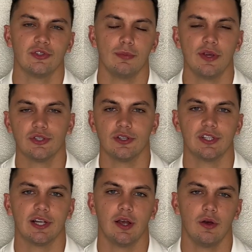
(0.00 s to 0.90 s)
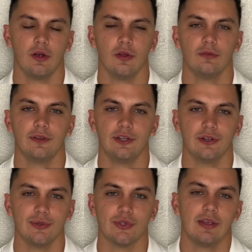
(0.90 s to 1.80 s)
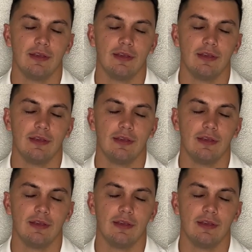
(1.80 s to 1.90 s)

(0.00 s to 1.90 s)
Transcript: so make sure to check out our other videos